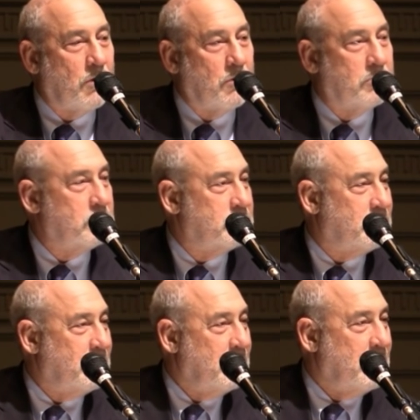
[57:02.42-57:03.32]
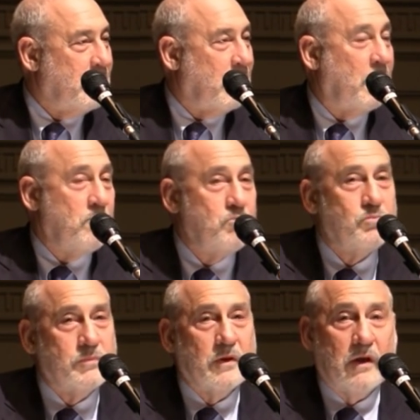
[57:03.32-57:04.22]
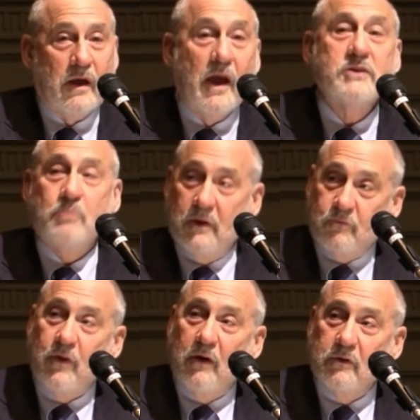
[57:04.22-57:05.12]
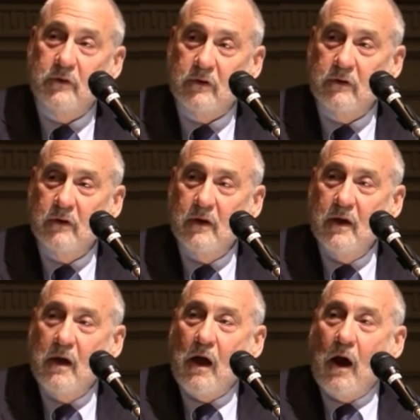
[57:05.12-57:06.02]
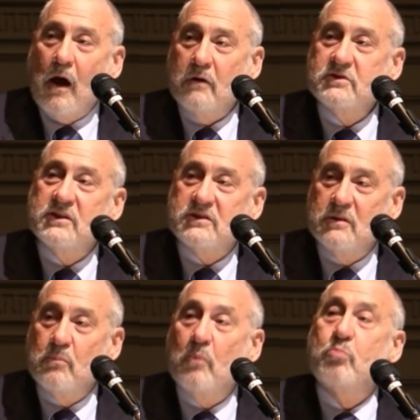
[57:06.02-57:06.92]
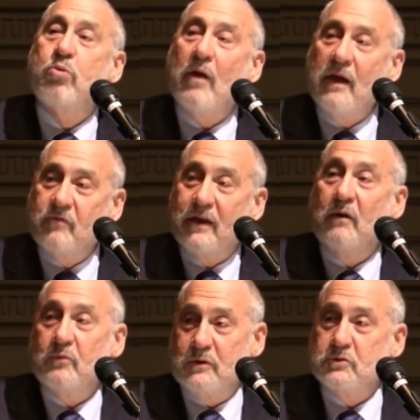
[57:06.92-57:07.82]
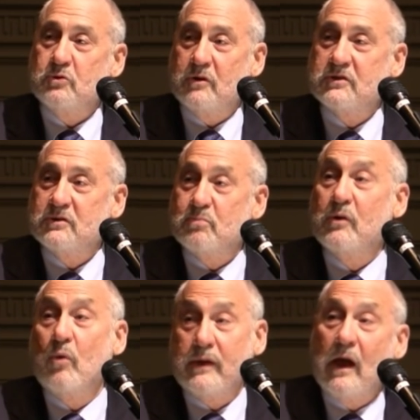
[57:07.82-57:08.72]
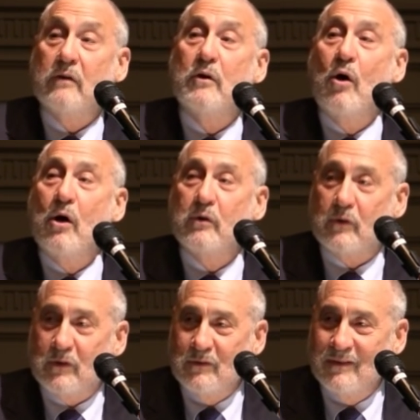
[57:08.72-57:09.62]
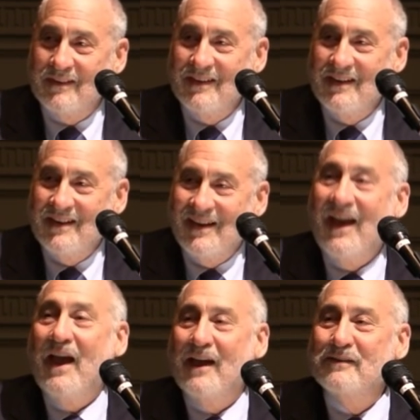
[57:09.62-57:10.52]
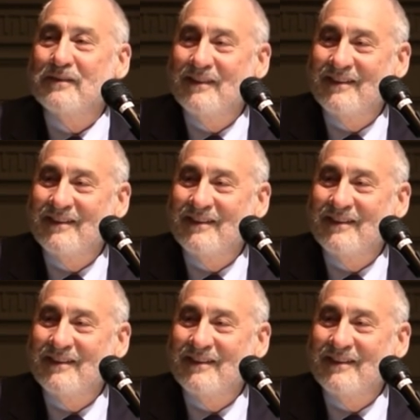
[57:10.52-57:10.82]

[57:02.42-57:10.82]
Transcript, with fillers: old, uh, has been a failure. Our system of private health insurance has been going on longer, and